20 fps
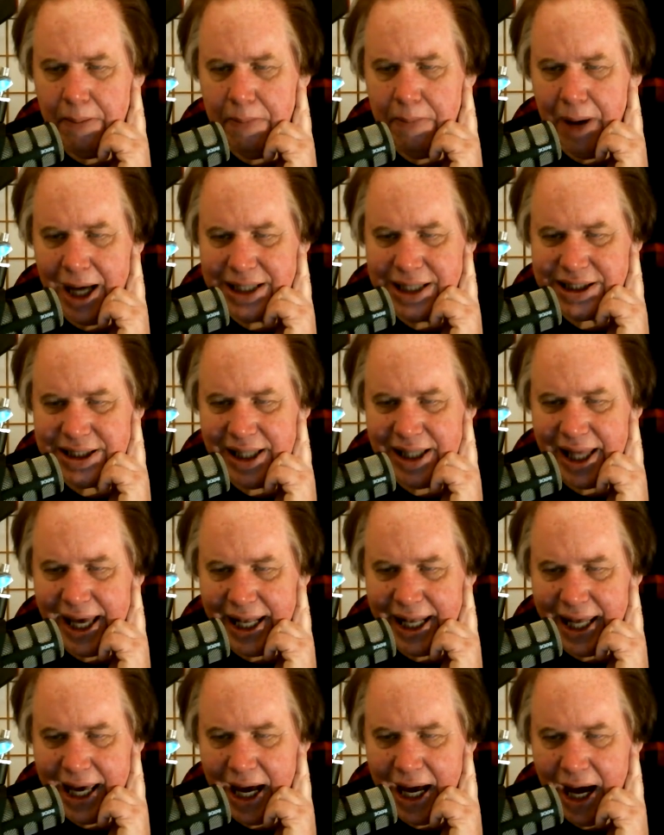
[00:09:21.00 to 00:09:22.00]
Bus
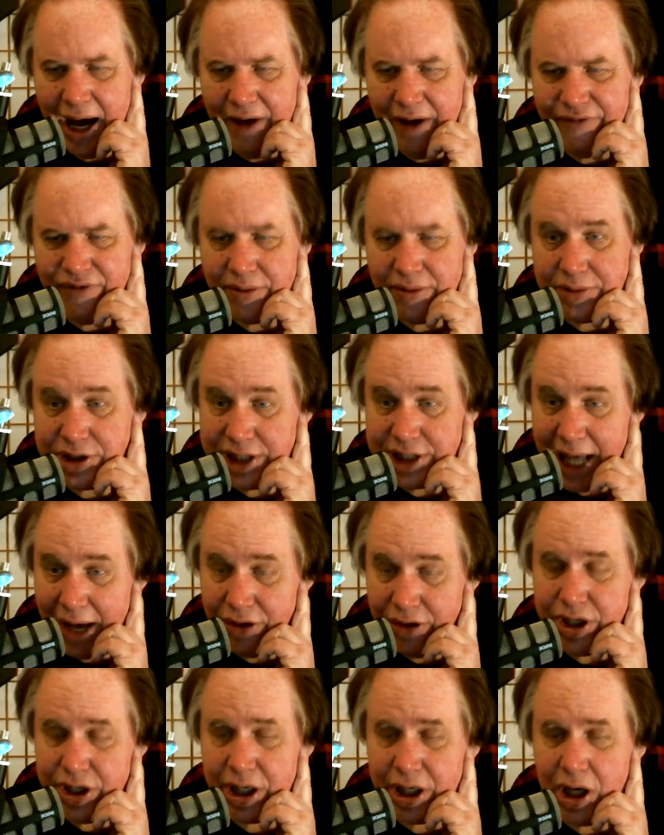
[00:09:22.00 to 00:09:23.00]
lady, huh, from
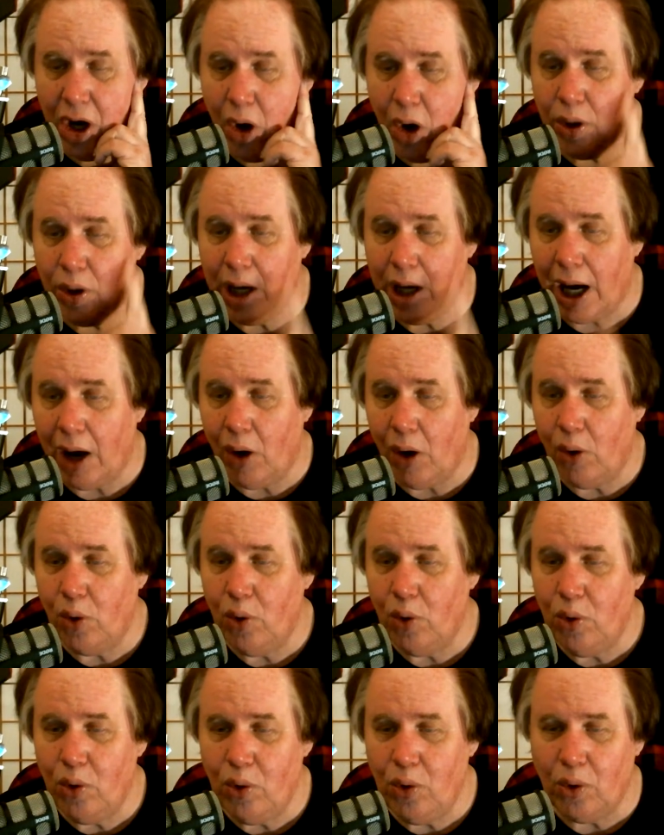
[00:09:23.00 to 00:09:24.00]
South Dakota.
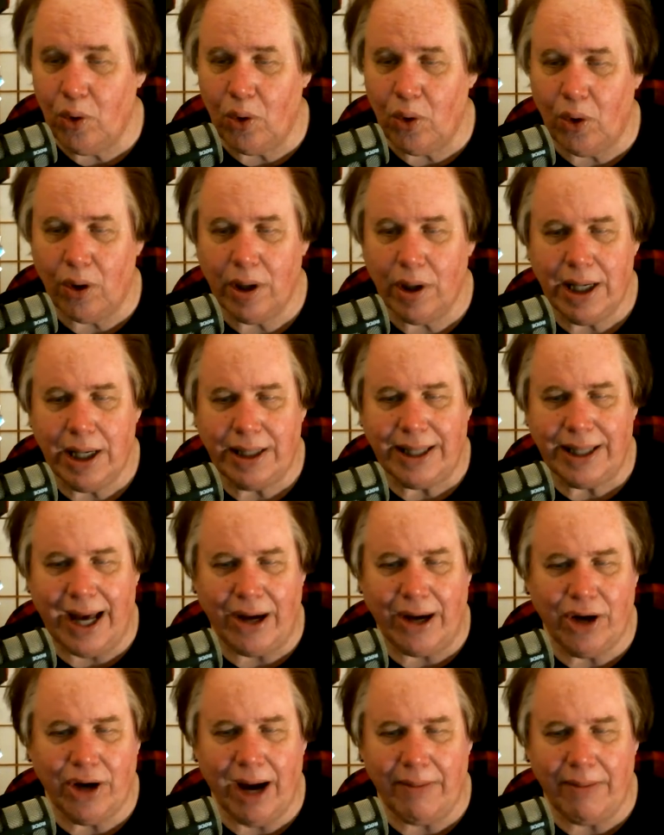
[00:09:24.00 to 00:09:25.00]
Oh, now
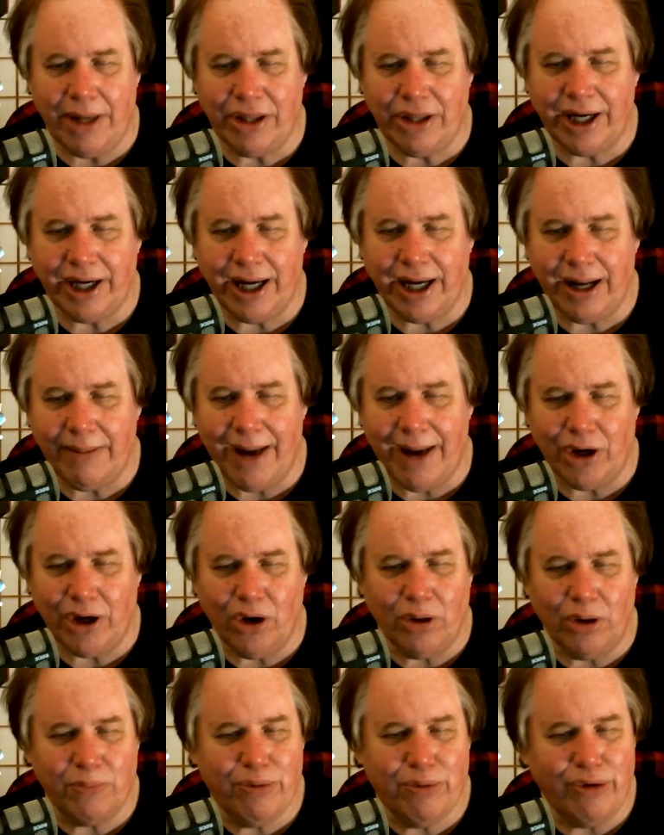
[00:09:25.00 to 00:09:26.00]
you got me thinking about
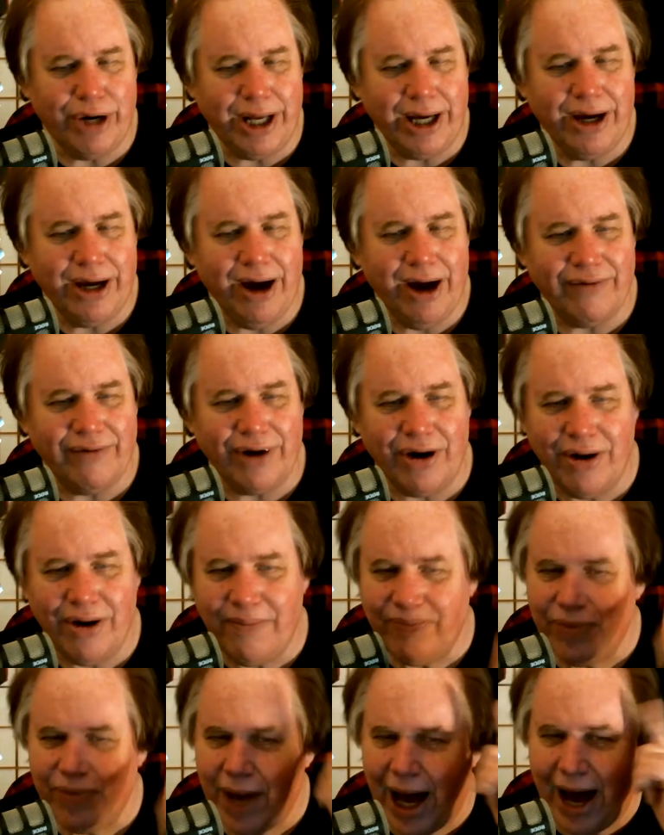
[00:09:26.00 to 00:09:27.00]
your pretty governor.